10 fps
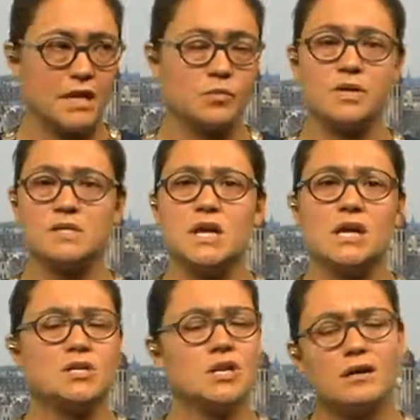Whereas
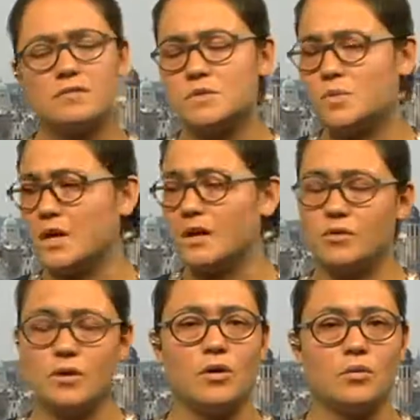China is working
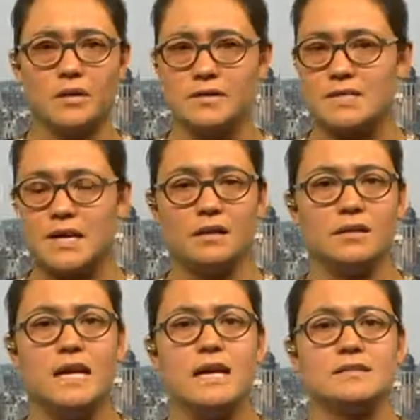whole other scale. It
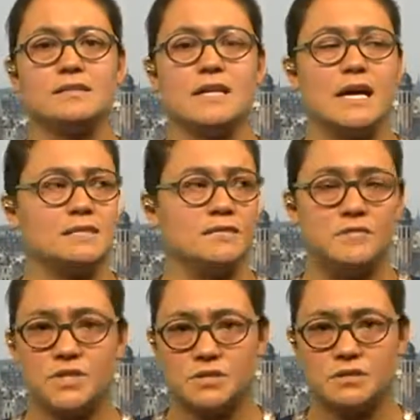has a
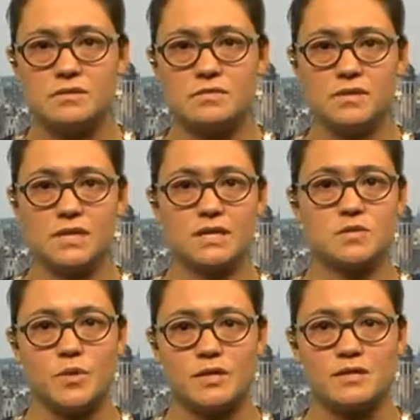vision for the next
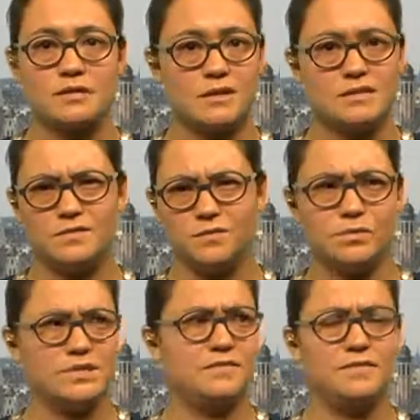20, 30,
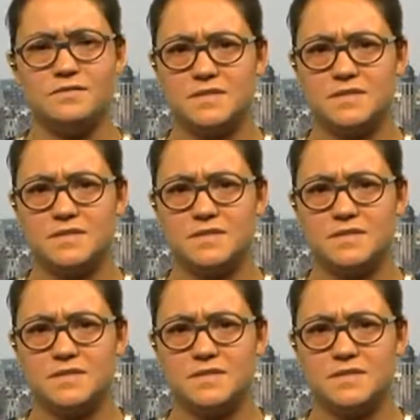40, 50